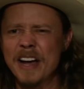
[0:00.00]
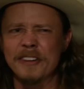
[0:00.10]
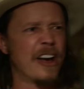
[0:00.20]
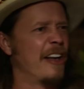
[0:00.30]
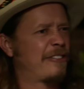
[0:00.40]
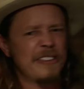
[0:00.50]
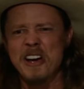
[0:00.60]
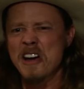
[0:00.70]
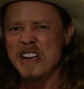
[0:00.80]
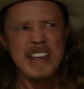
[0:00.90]
Just
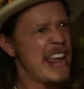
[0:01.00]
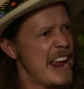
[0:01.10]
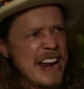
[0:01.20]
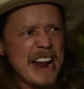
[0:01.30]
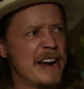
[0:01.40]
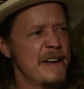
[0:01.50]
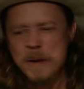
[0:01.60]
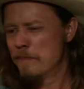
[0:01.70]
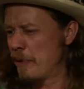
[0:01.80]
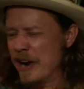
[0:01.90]
Eden,
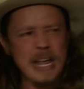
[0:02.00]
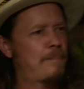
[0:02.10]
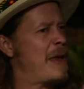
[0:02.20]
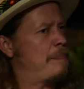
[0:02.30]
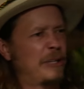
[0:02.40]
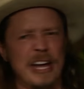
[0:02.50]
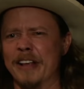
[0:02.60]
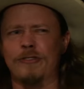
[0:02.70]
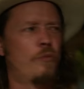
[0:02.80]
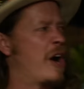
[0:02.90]
bringing people in
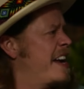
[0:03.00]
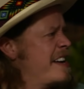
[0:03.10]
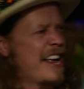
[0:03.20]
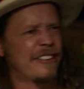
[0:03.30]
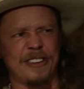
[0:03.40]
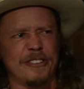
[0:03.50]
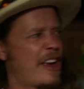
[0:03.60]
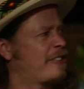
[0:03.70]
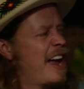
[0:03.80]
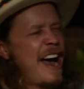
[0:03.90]
as a witness, and
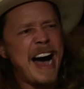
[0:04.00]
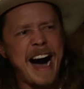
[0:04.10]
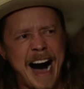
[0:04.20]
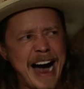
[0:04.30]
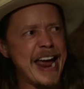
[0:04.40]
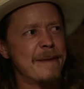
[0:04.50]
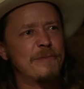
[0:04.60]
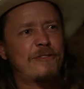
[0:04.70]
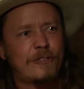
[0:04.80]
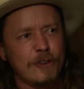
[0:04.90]
just, I am
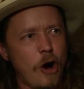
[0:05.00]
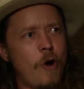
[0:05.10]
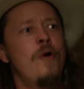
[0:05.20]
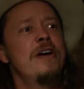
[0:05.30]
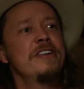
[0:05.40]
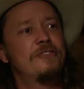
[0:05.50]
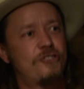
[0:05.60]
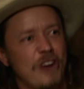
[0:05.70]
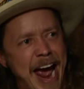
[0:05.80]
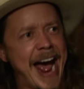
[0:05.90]
so
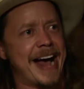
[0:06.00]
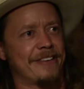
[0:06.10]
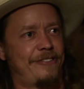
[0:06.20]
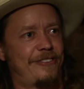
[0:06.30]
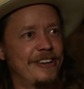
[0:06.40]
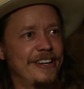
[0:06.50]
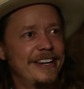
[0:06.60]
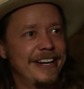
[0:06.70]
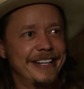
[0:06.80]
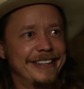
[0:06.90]
jazzed.
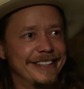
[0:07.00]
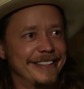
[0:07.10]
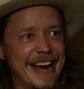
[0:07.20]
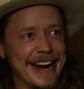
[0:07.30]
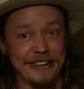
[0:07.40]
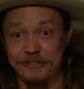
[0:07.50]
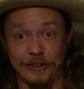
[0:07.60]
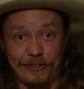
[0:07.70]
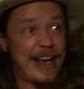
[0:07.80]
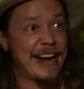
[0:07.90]
Like,
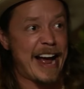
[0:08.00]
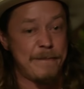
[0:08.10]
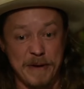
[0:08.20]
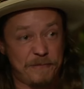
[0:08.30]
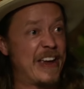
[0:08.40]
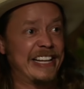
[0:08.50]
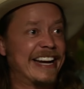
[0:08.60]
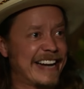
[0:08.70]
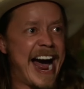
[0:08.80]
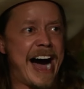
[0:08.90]
just like I've been
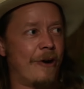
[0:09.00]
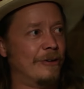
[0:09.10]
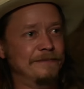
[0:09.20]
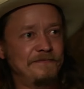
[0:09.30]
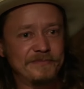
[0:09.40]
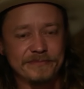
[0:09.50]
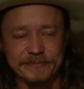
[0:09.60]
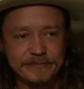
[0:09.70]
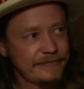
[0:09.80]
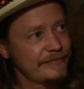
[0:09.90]
feeling now.
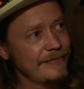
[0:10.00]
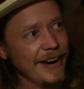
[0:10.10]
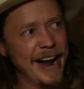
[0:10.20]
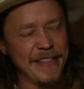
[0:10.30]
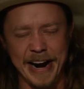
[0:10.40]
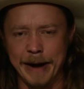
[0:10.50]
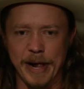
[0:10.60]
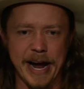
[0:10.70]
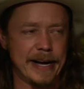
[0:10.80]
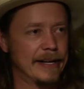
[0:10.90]
And then I'm
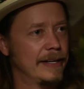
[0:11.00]
like,